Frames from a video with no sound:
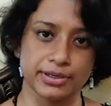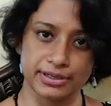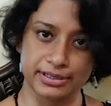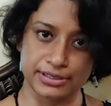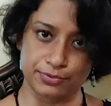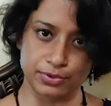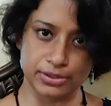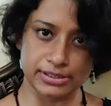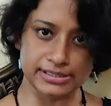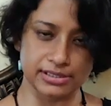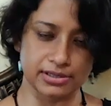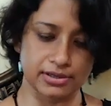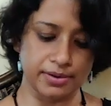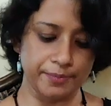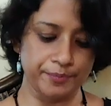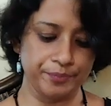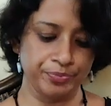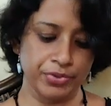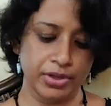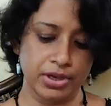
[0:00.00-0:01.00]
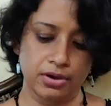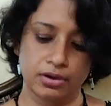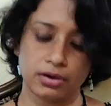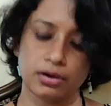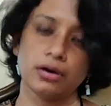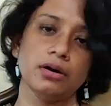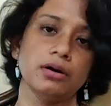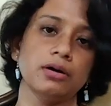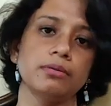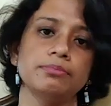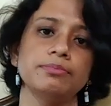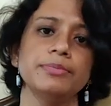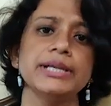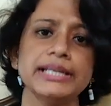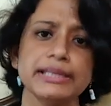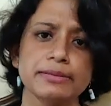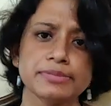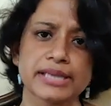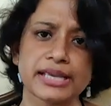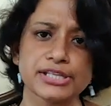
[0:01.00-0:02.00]
It was a
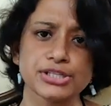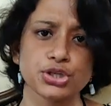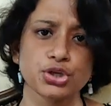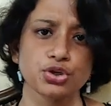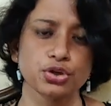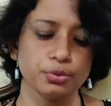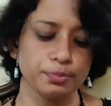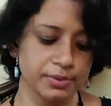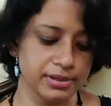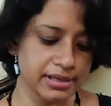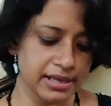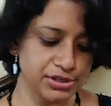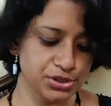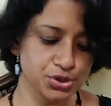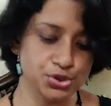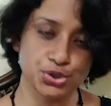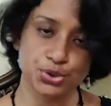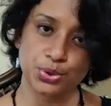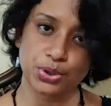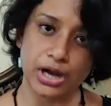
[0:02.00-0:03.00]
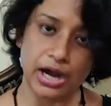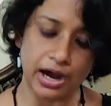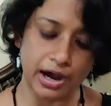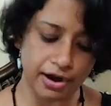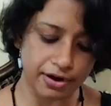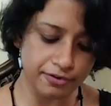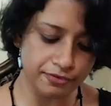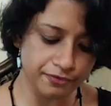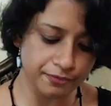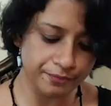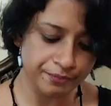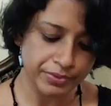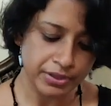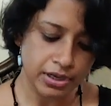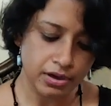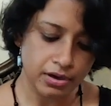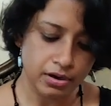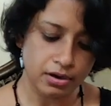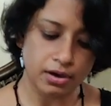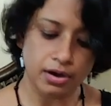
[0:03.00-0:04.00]
medium-sized cucumber. I just took half.
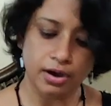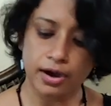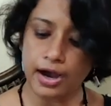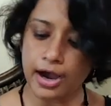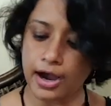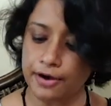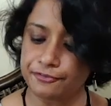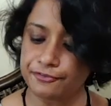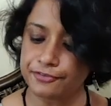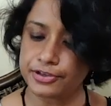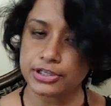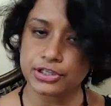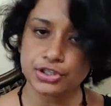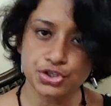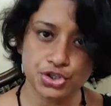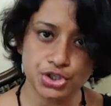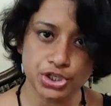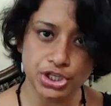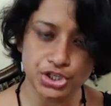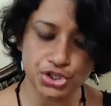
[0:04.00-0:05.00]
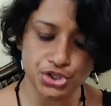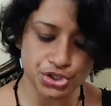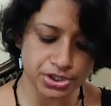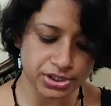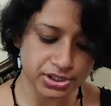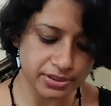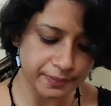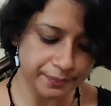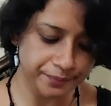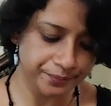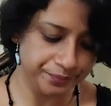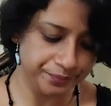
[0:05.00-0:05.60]
Half in ginger.